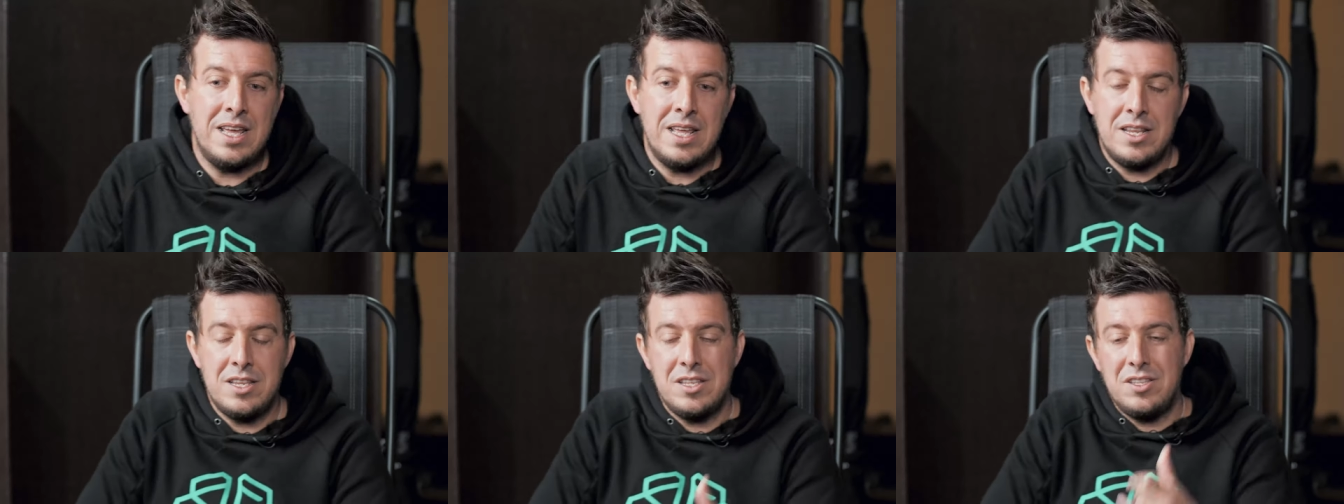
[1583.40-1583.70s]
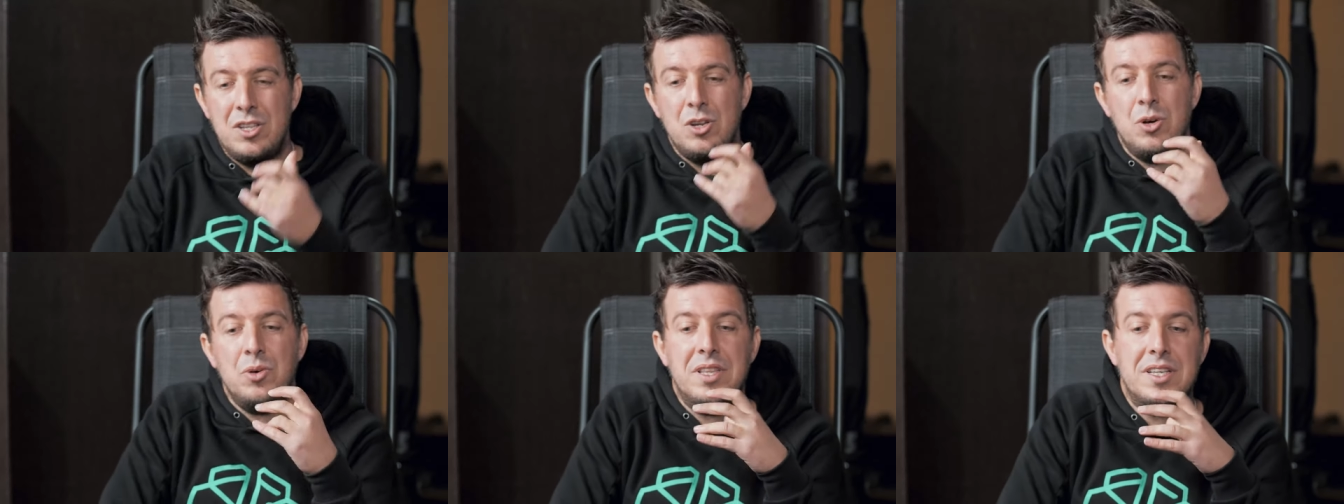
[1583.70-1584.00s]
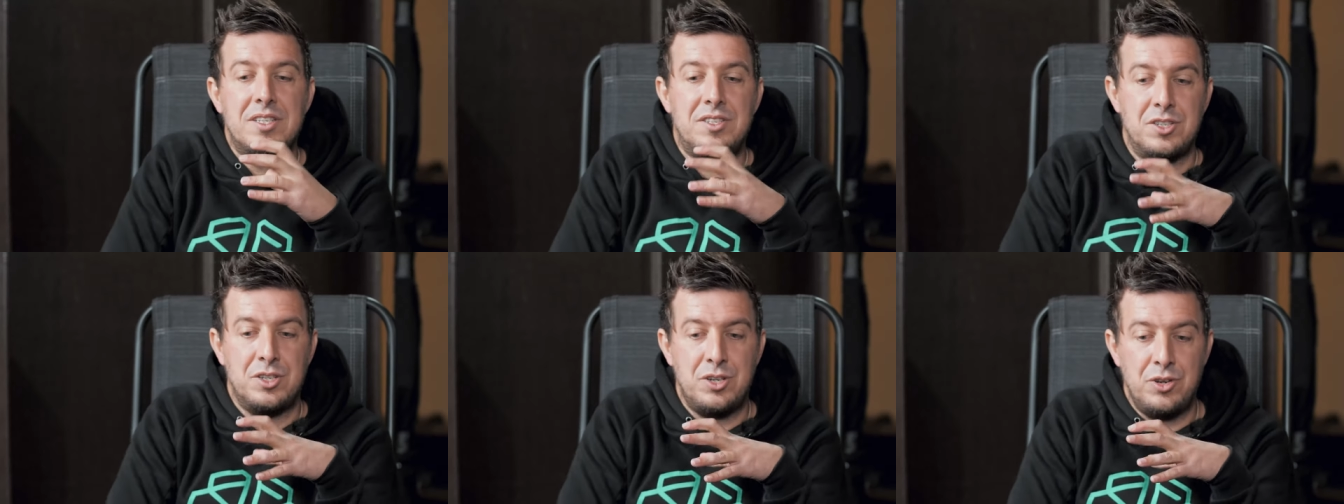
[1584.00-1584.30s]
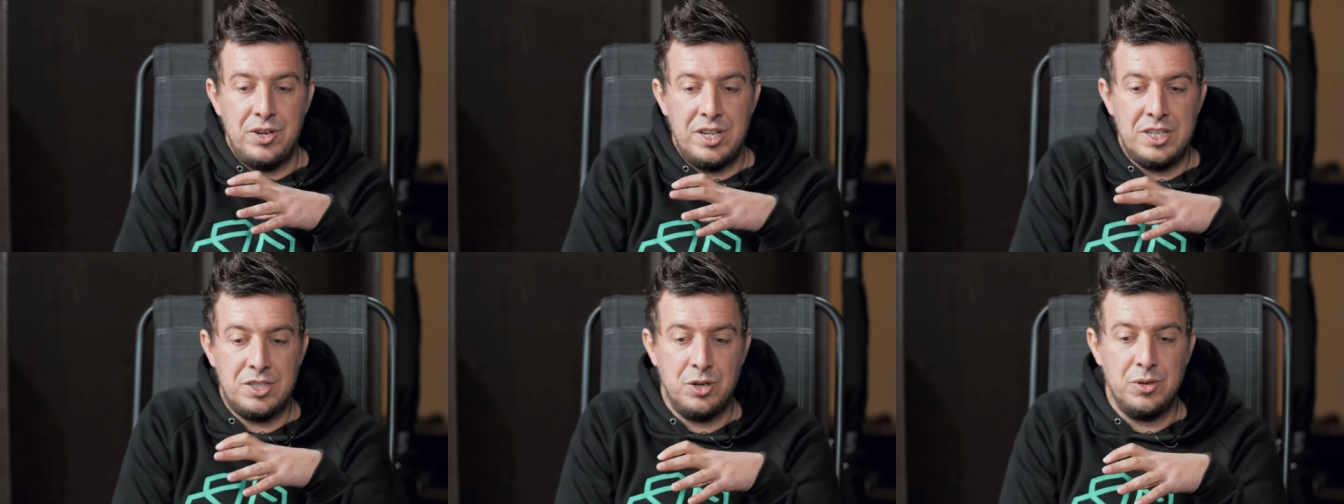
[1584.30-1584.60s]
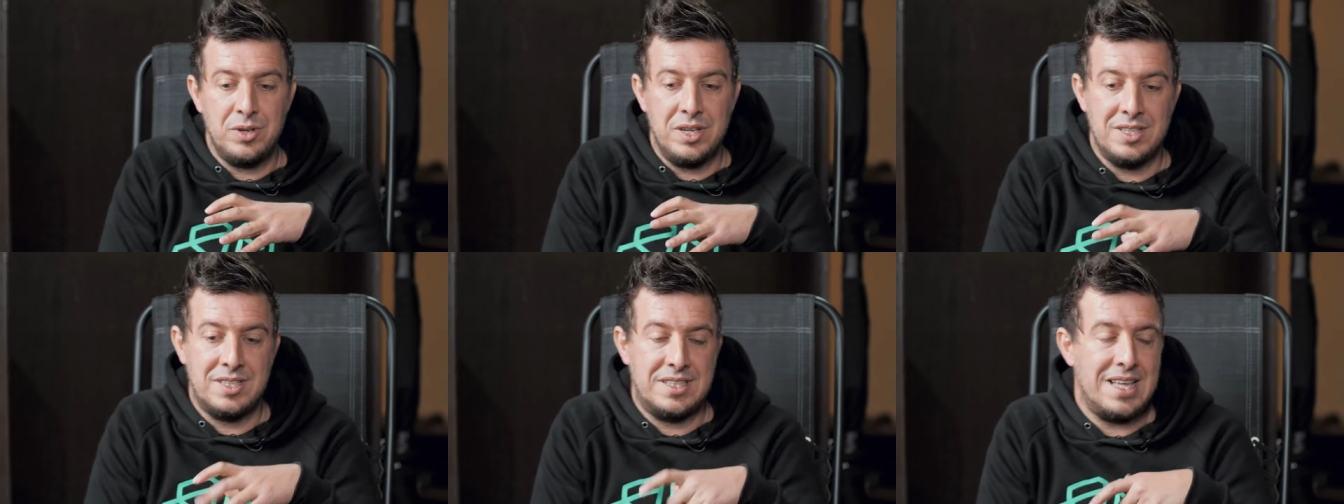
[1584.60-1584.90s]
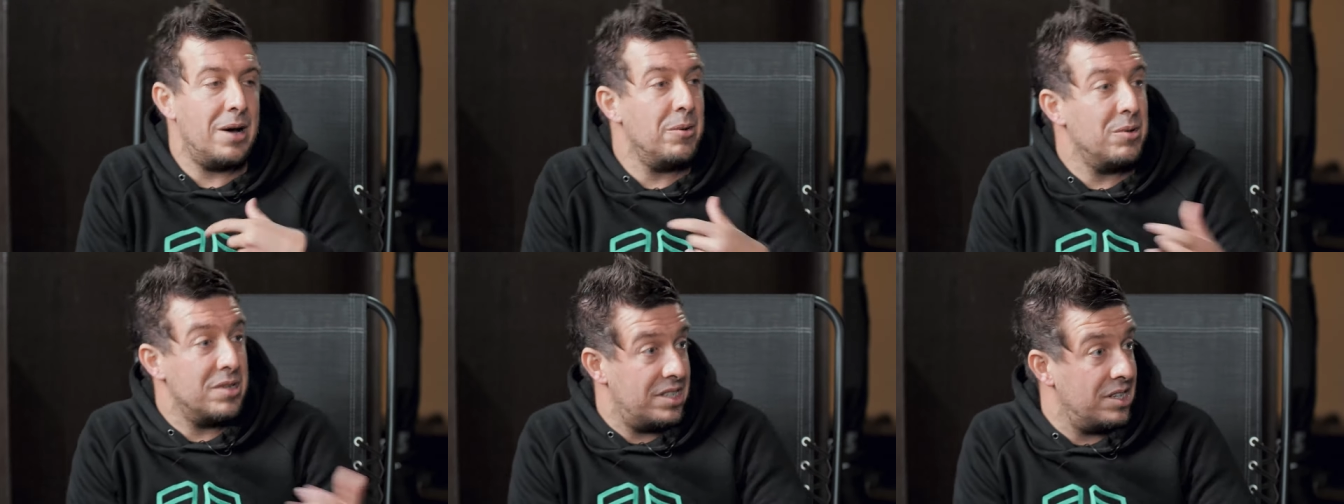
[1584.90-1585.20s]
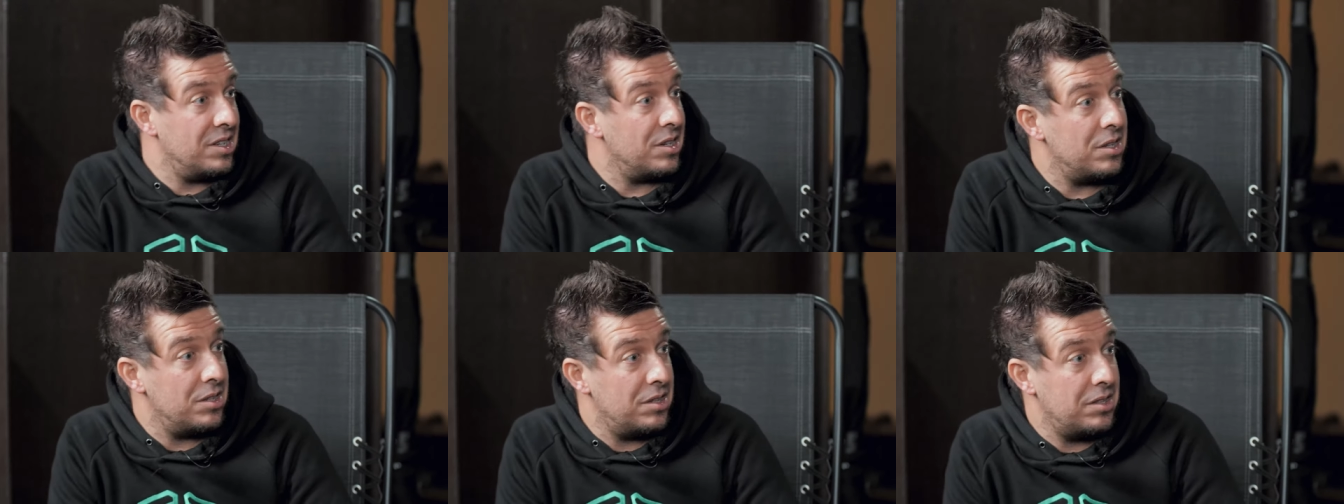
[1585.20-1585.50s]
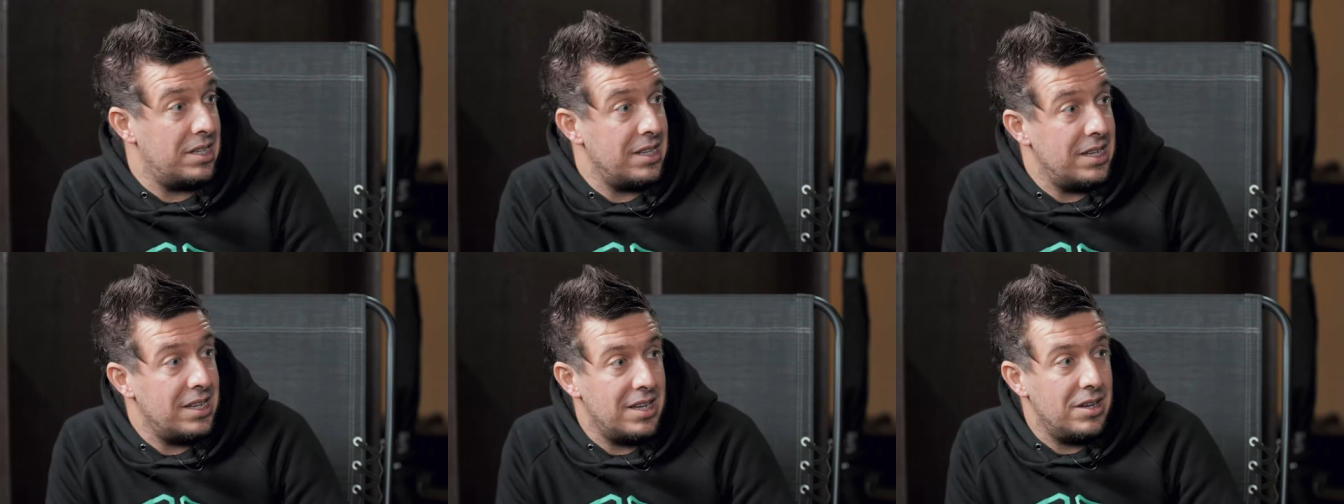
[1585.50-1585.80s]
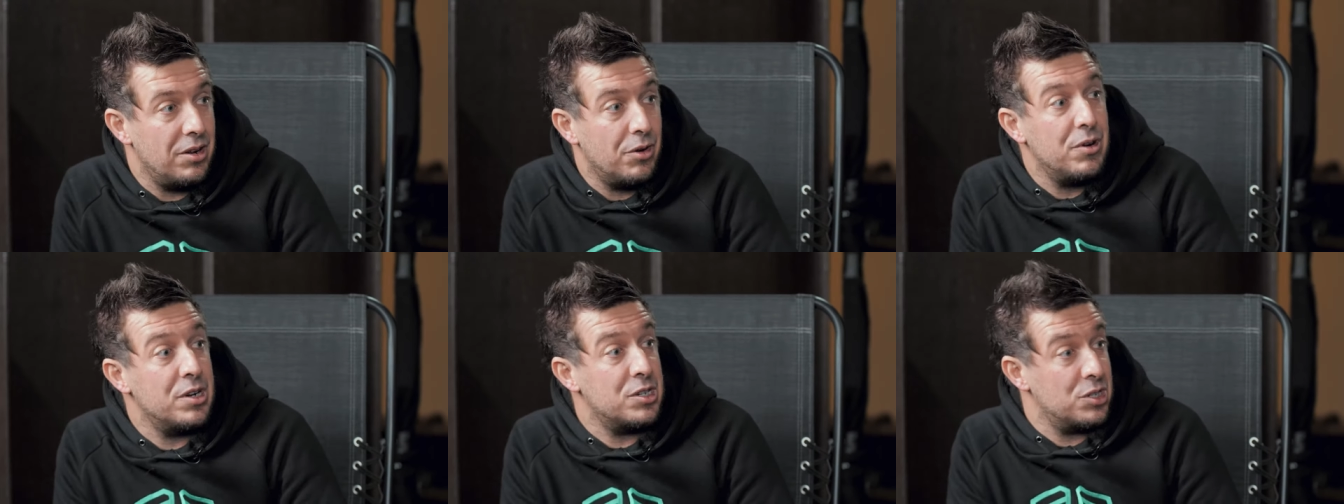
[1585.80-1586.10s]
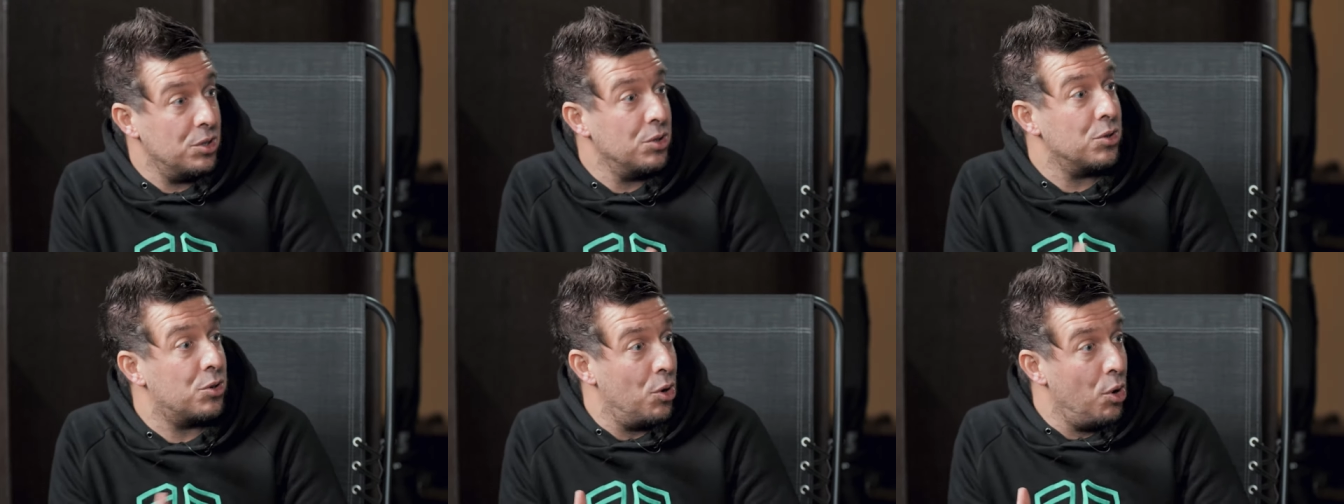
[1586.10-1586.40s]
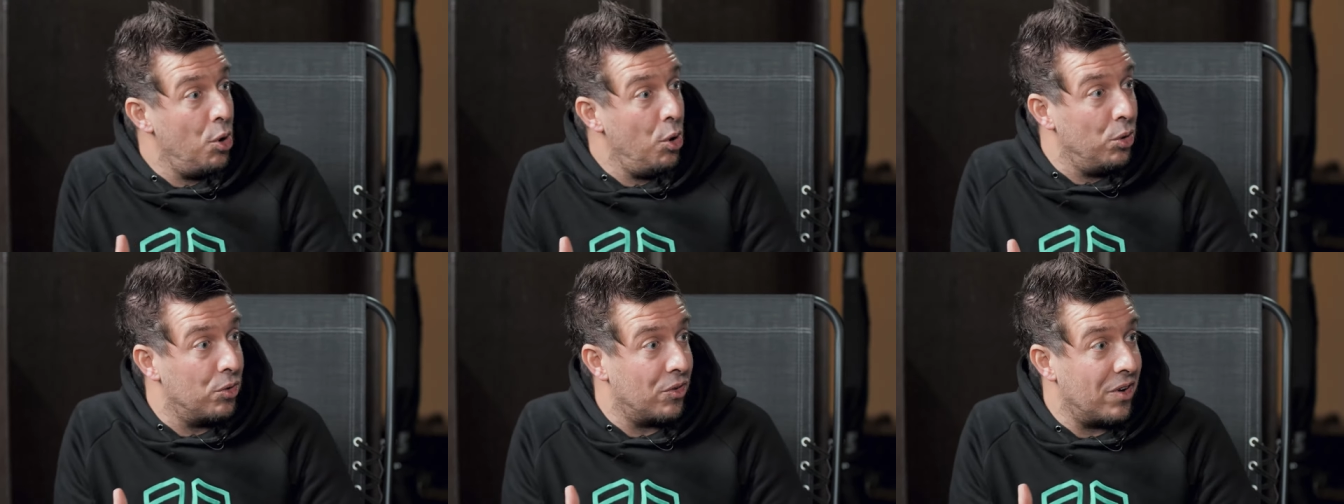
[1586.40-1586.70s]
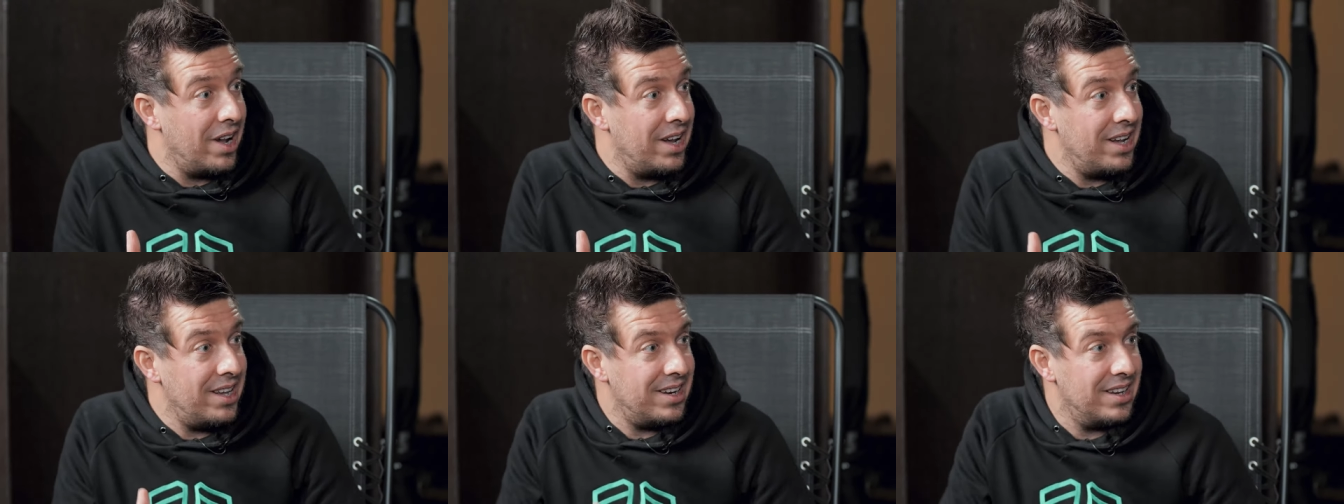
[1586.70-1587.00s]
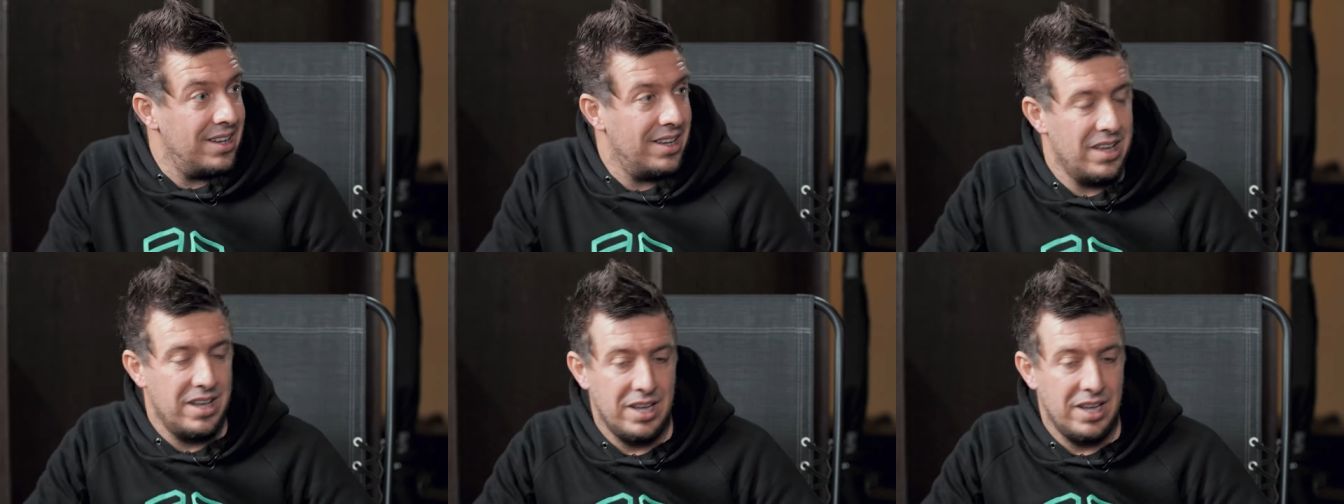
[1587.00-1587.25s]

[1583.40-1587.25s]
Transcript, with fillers: And you know, the security tokens, that was the, the original goal, right?